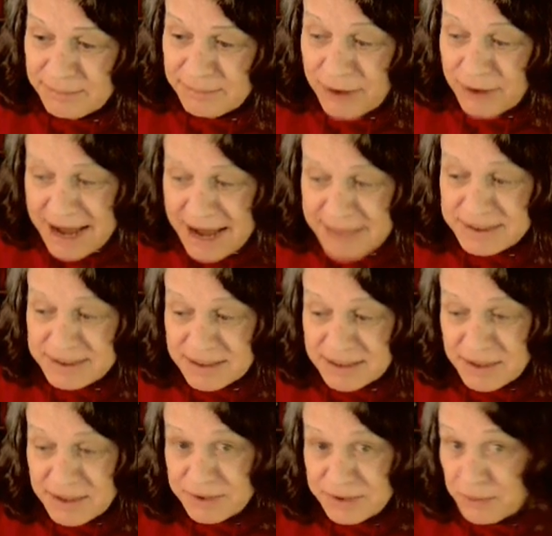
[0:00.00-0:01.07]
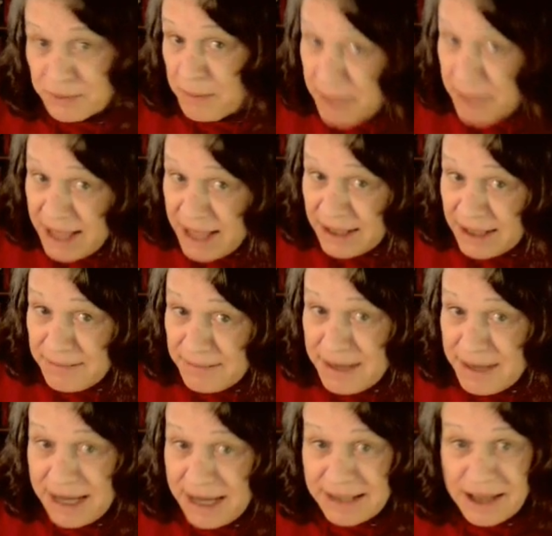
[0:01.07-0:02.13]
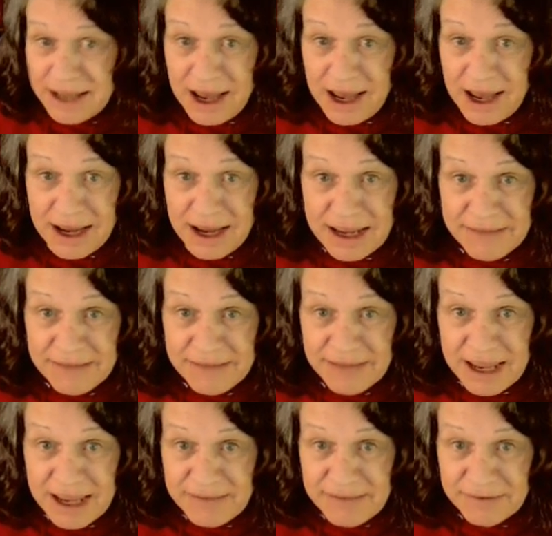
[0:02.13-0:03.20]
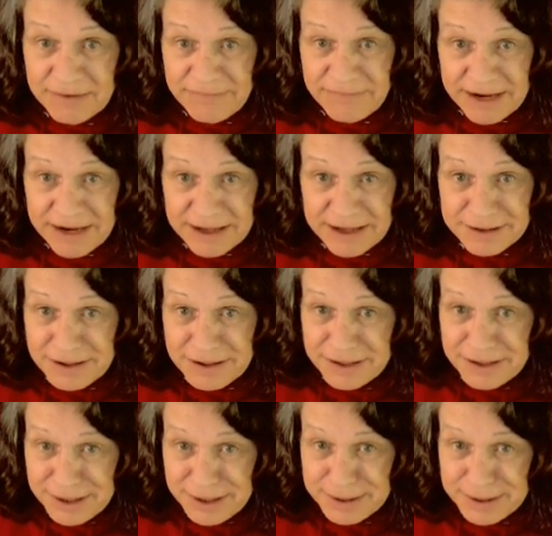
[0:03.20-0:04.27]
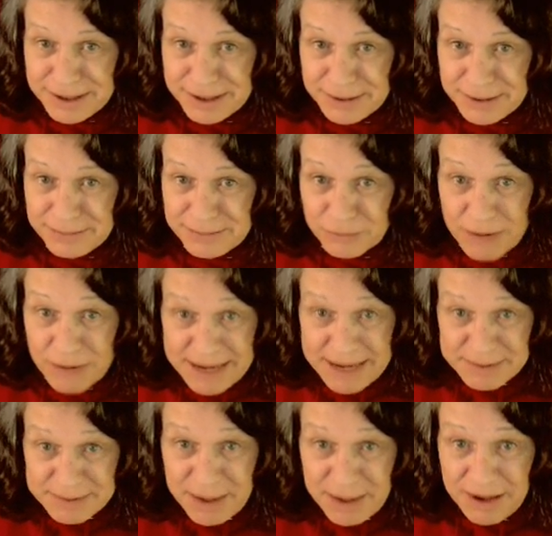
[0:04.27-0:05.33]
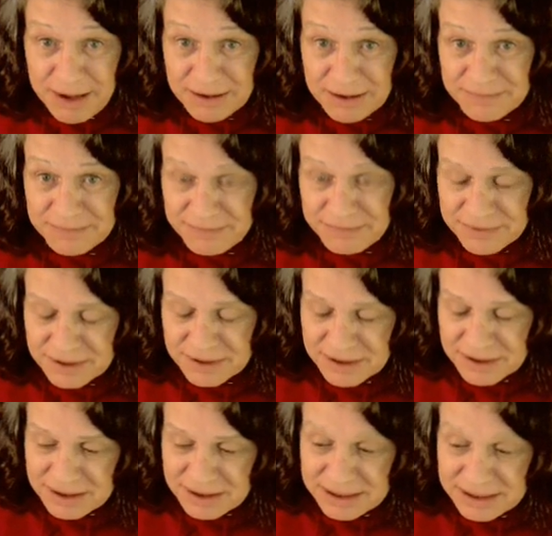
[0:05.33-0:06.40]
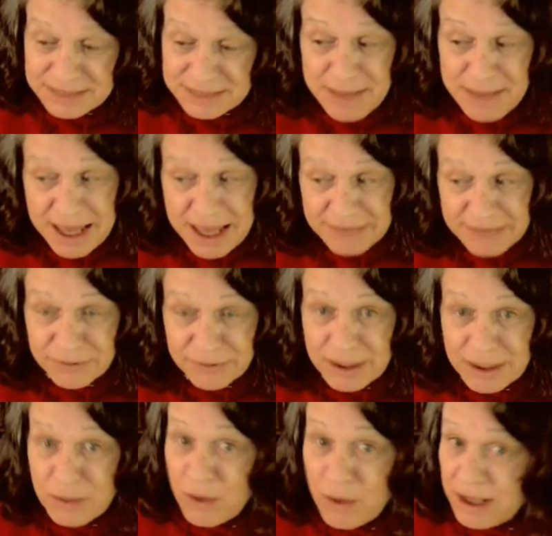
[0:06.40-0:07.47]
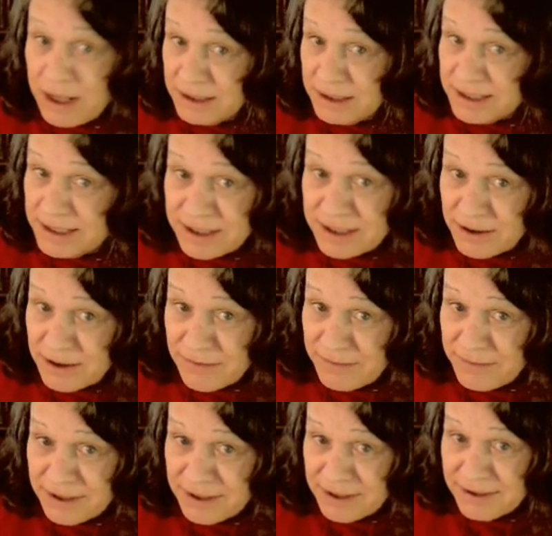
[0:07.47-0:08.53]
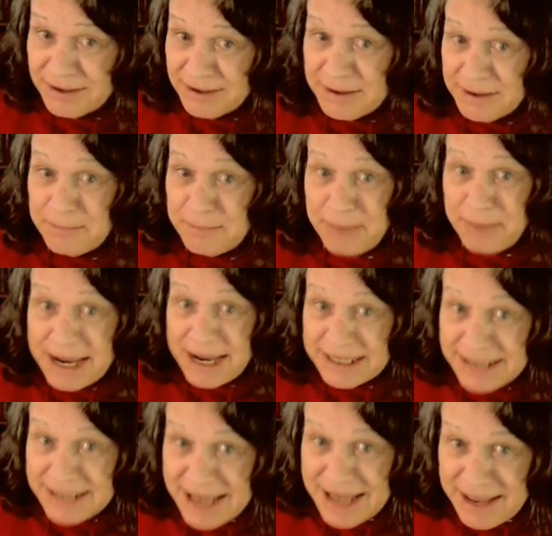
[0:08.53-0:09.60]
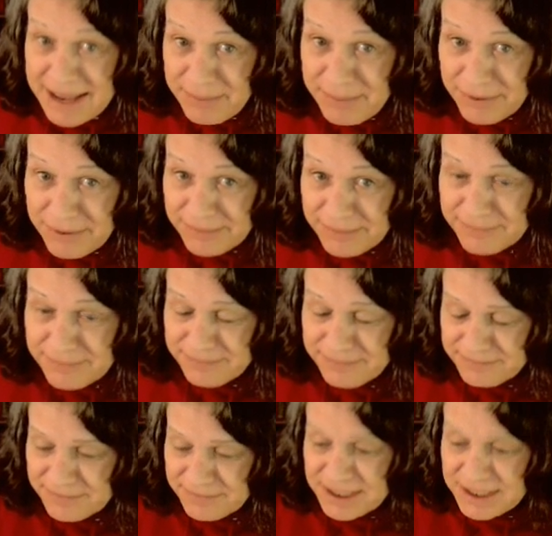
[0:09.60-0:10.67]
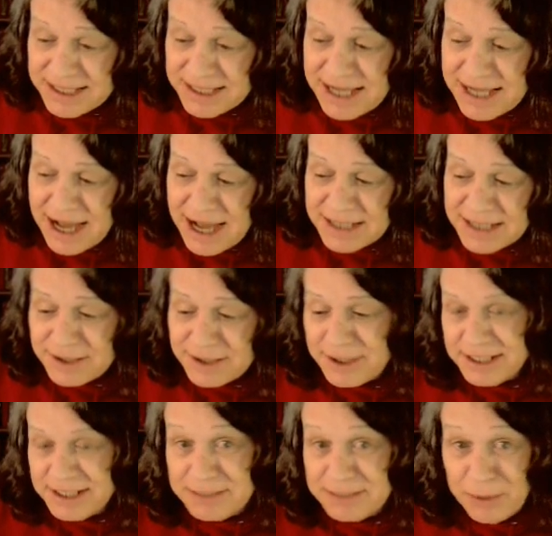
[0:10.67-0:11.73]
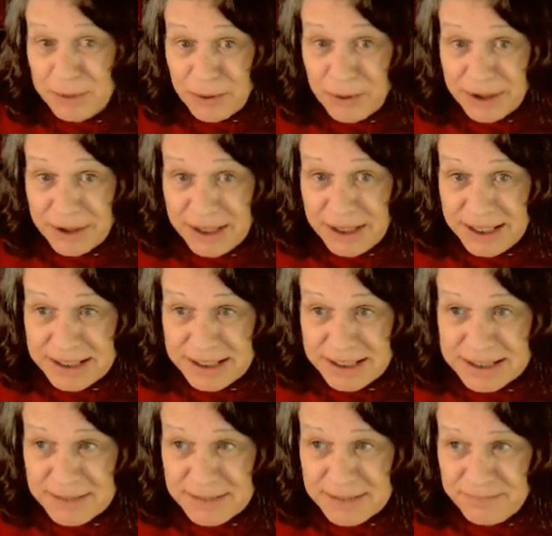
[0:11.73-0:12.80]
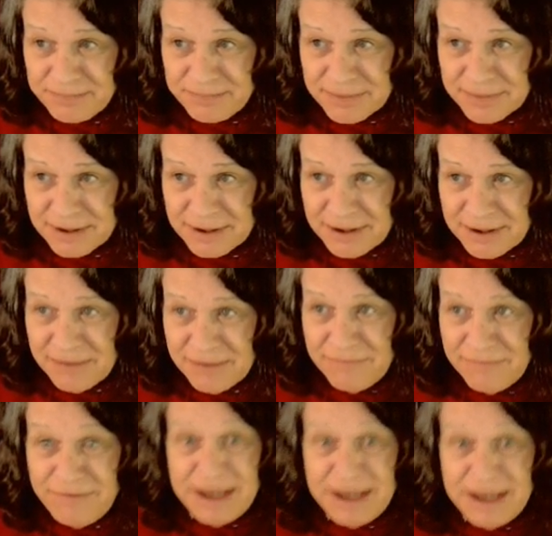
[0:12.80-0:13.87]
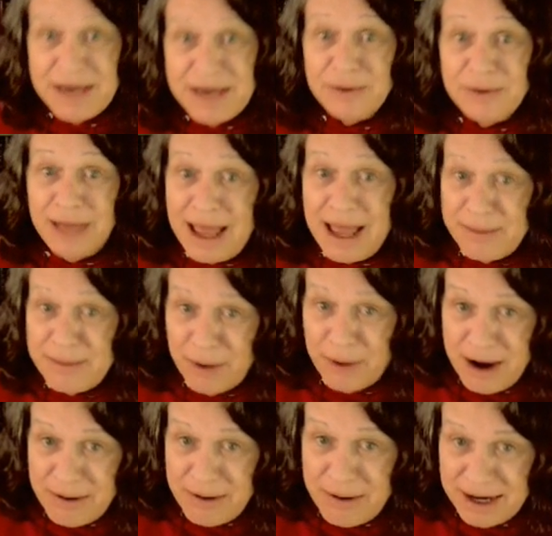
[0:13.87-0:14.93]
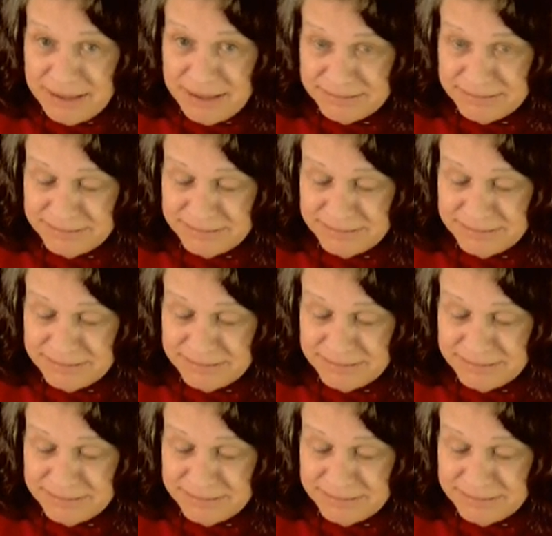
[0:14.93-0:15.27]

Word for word: perhaps the most repellent man I have ever found on YouTube, ramzpaul, is back for a well-deserved bite at the apple. You see, I started exploring his video library,